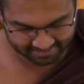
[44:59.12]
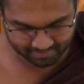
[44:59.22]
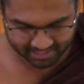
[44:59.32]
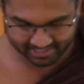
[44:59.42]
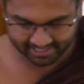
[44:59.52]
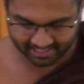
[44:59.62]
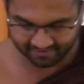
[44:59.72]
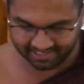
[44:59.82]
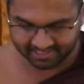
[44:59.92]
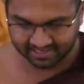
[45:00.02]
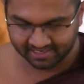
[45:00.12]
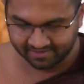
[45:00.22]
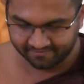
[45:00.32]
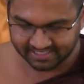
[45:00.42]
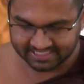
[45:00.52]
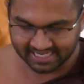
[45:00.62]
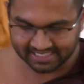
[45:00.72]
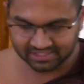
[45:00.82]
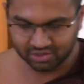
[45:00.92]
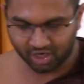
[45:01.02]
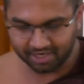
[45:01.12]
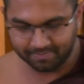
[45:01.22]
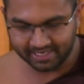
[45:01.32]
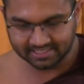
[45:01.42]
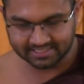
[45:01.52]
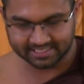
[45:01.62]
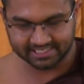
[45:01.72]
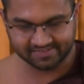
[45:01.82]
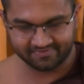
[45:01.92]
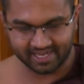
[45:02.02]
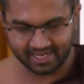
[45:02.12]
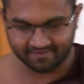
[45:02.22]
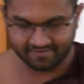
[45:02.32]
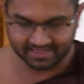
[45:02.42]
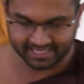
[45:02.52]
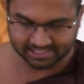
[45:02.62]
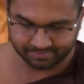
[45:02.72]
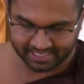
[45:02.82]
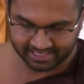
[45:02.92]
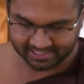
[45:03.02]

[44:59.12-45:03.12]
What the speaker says: by craving, which has not been satisfied with the experience